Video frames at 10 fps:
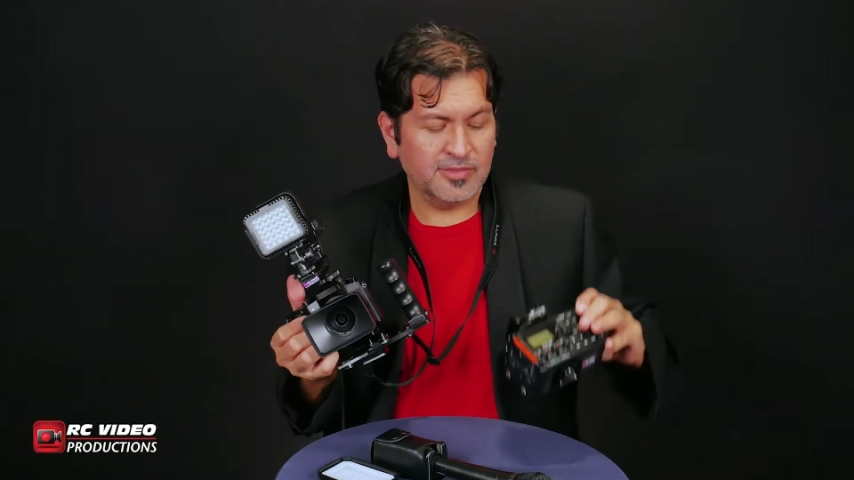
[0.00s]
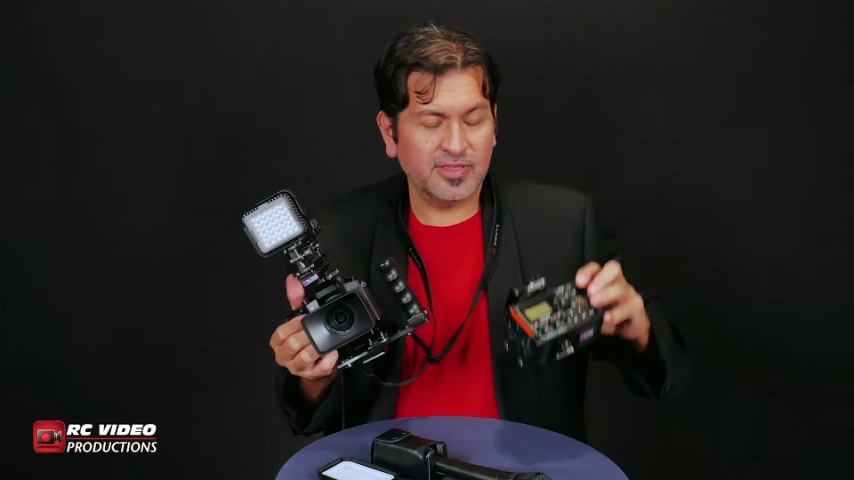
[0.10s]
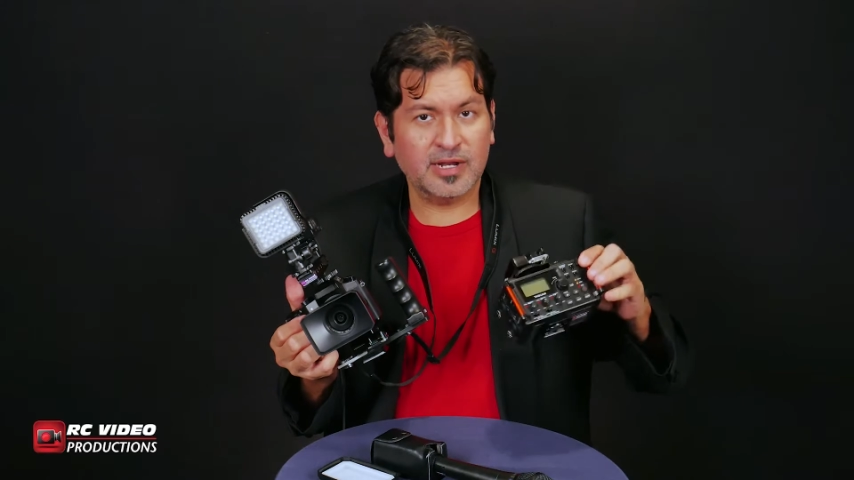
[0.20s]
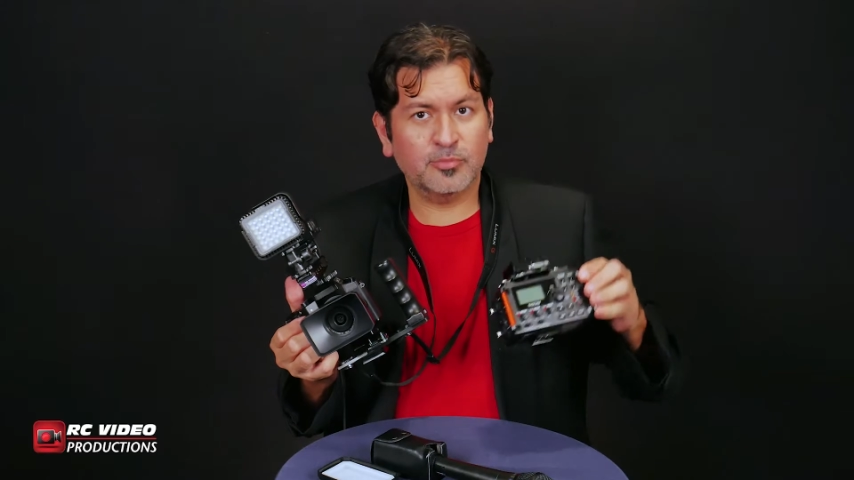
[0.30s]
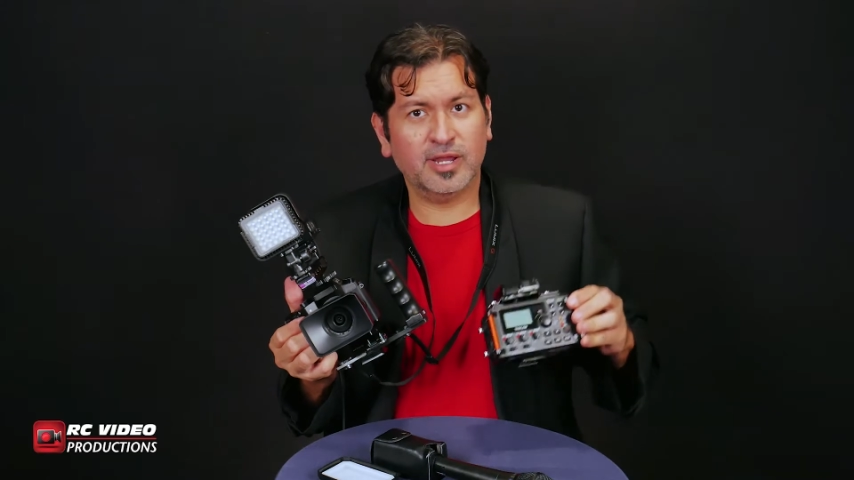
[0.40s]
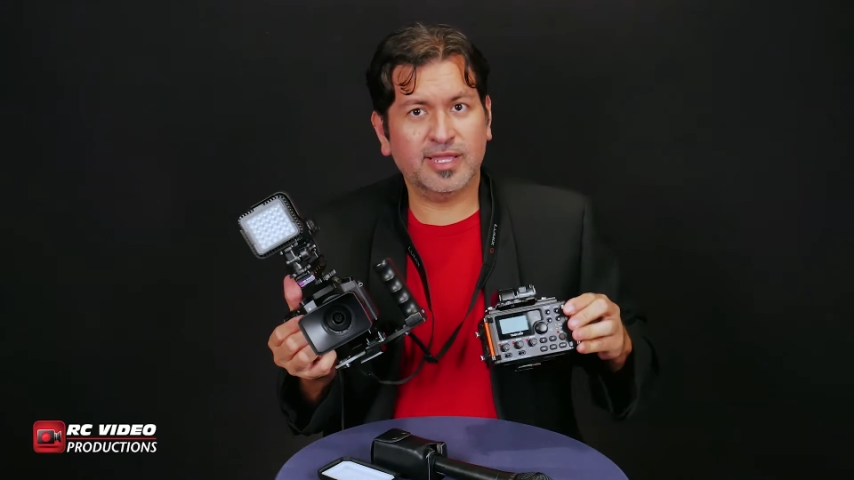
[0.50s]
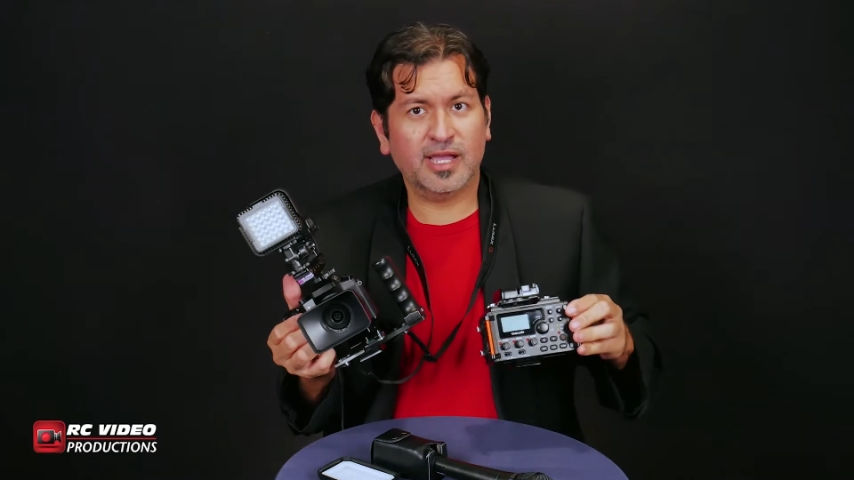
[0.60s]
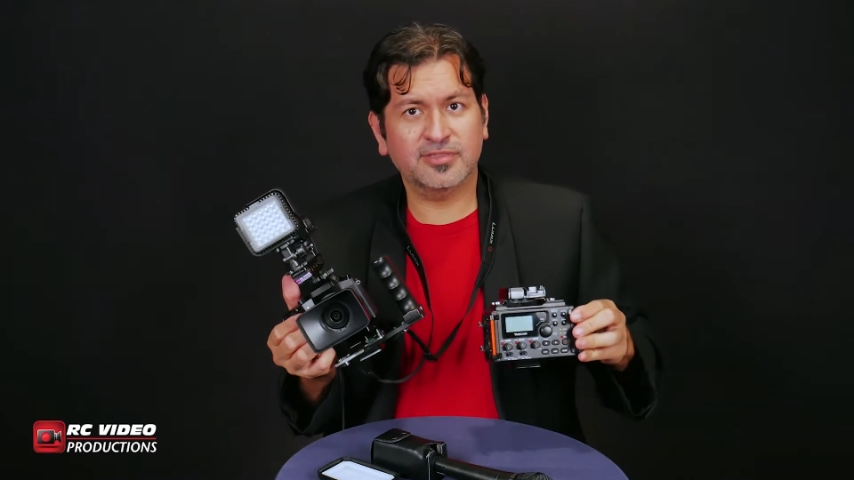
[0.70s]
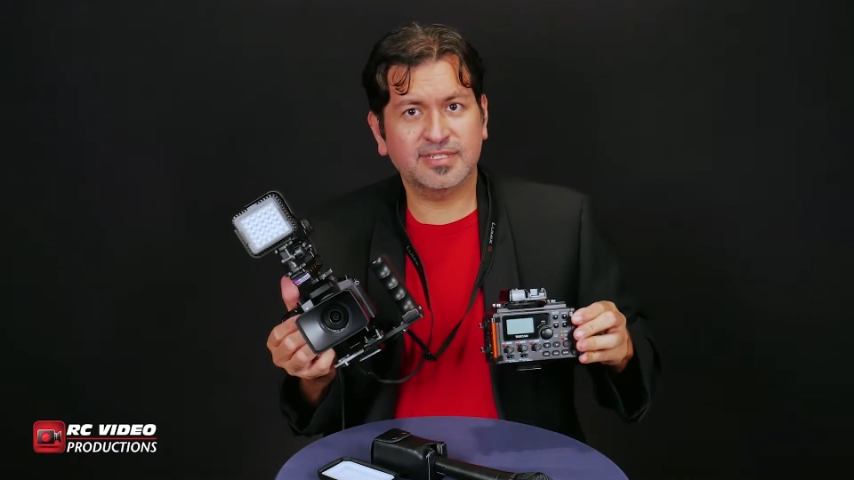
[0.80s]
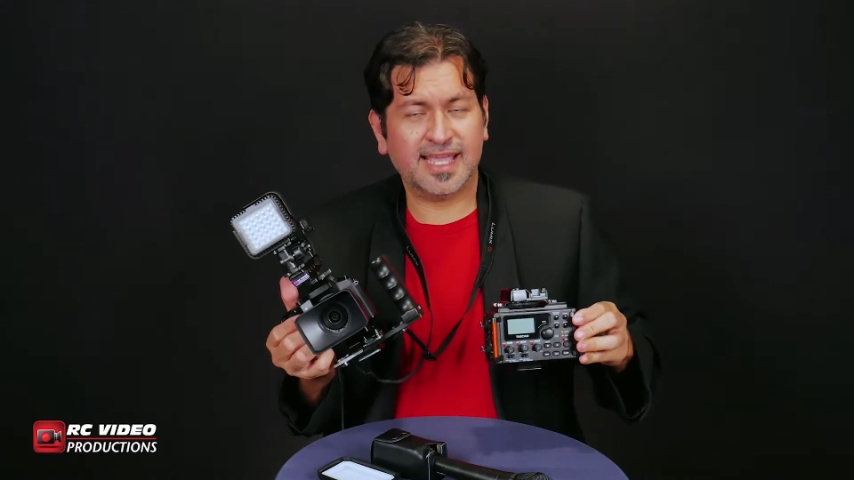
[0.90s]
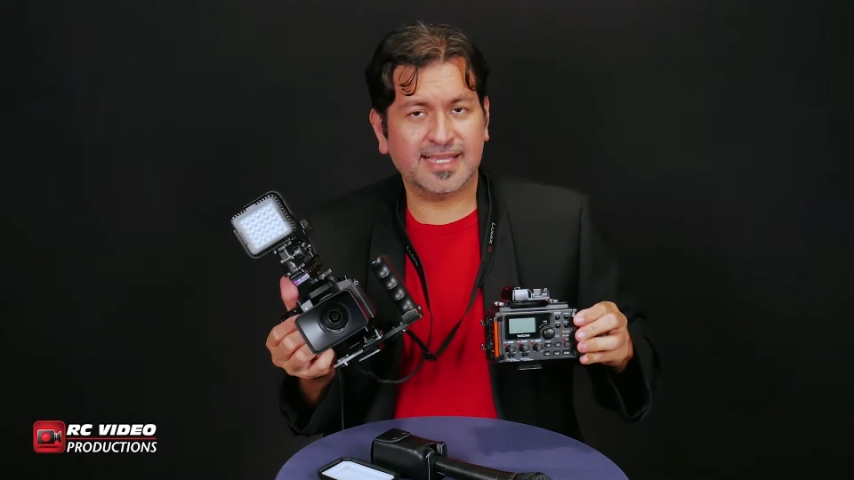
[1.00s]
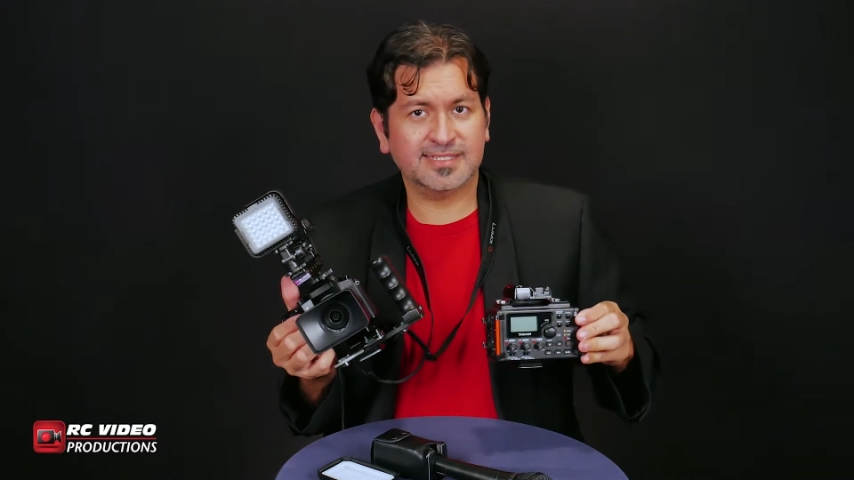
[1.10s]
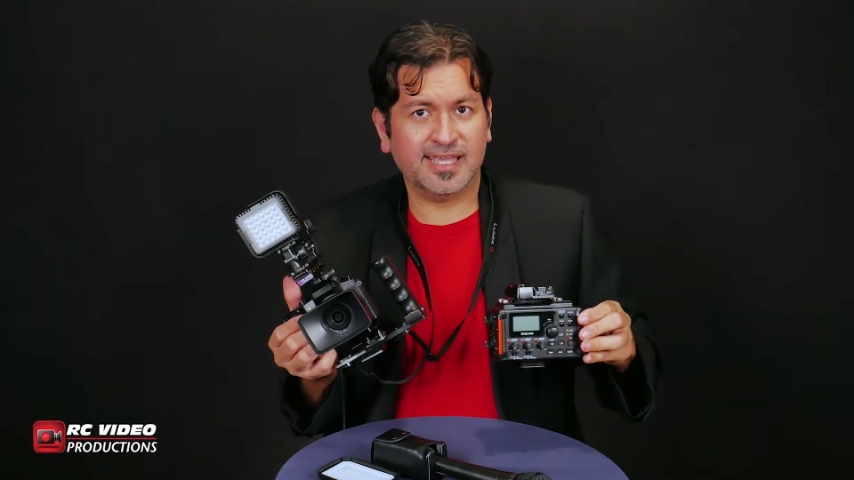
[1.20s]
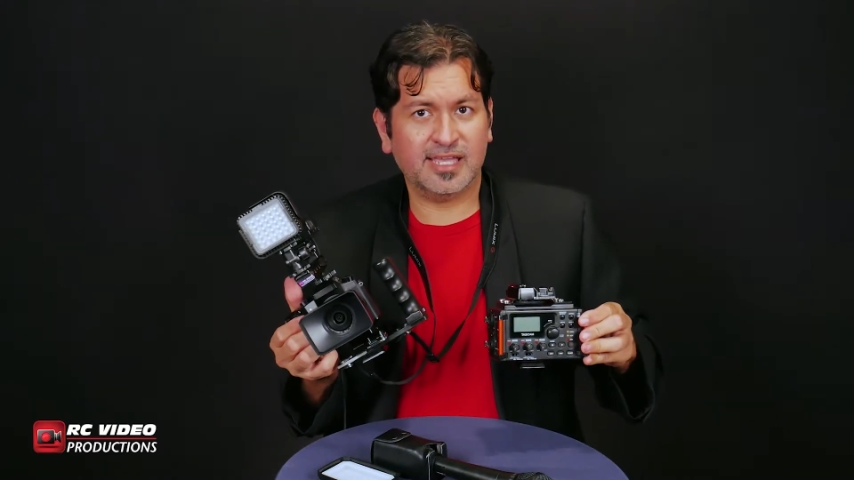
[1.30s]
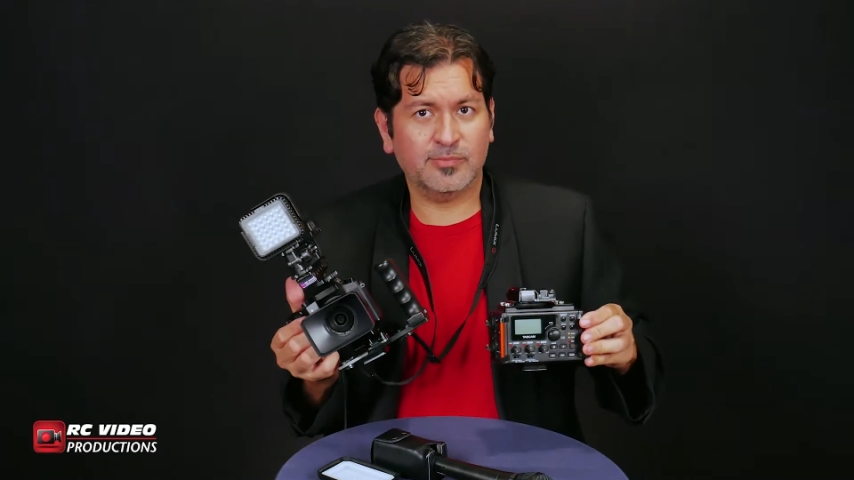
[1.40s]
then I break out the
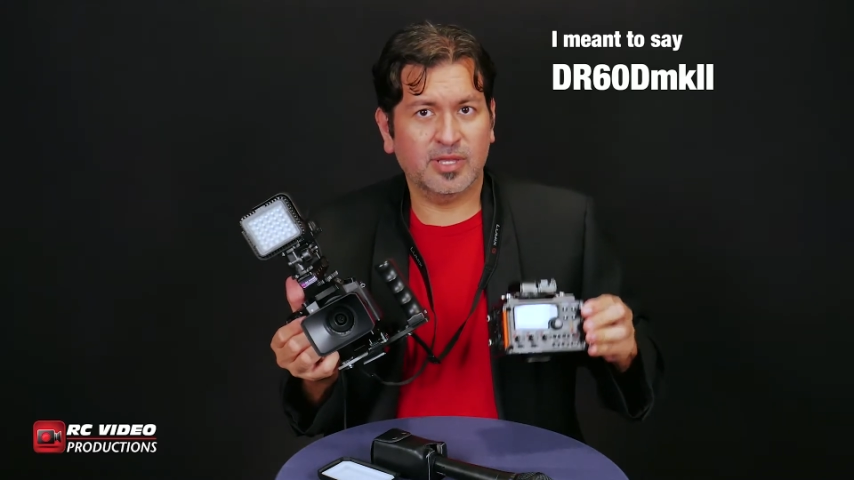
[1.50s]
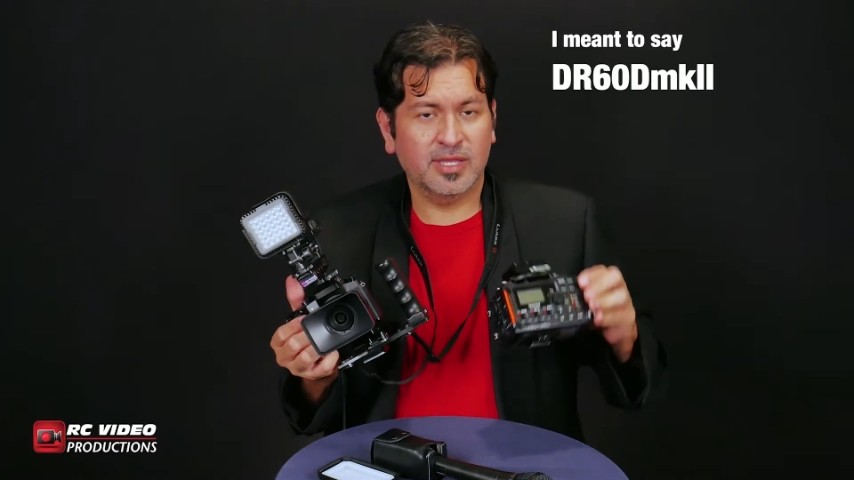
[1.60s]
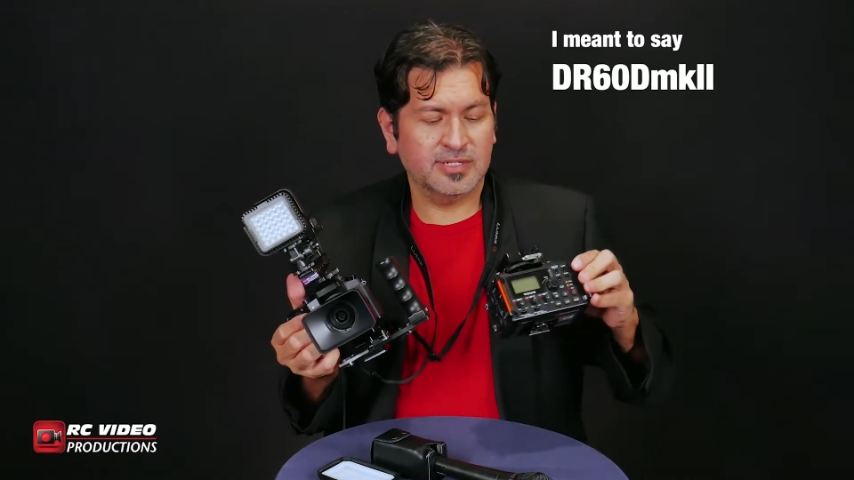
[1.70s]
Tascam